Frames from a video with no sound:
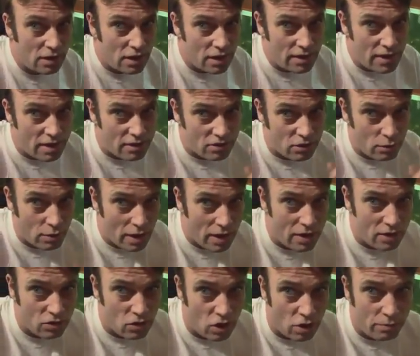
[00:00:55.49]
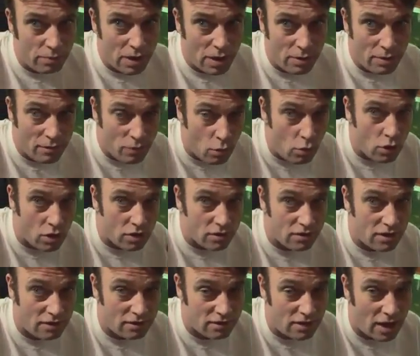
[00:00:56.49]
And that's the way it's got to be. We've all got
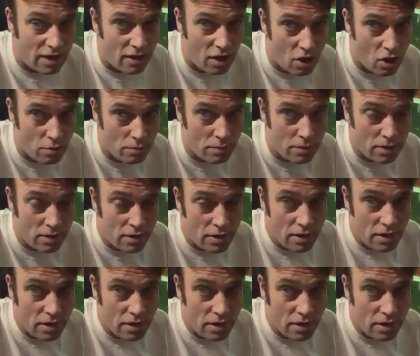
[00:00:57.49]
to stay home